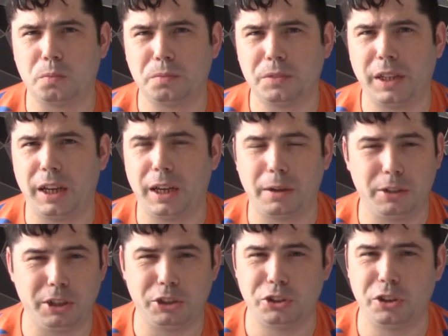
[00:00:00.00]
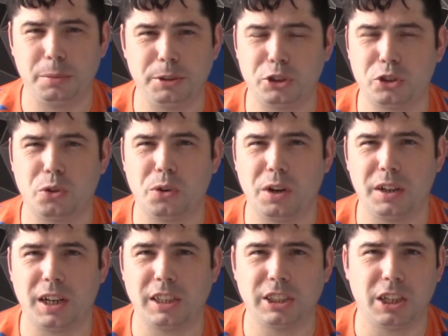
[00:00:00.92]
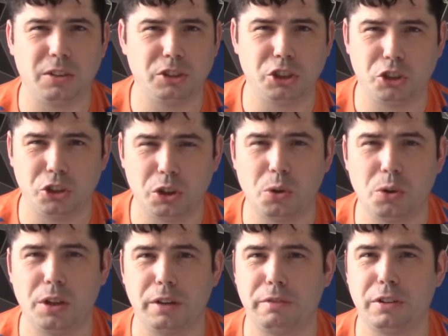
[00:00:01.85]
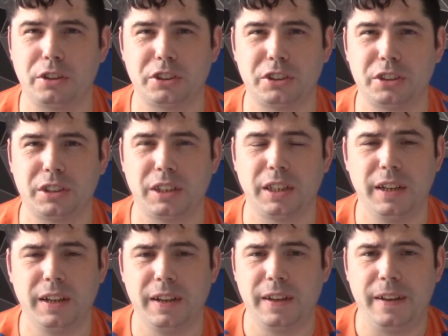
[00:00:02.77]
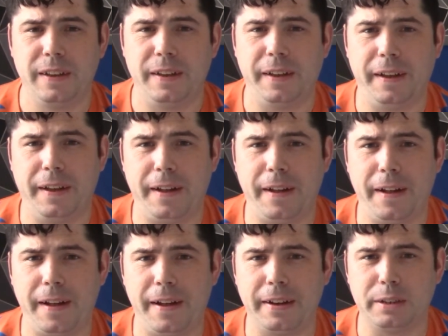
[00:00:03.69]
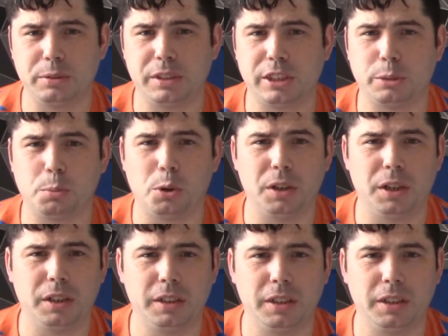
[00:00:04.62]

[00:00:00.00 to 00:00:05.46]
He should have been stronger in that challenge. He should have got there first, and it was disappointing.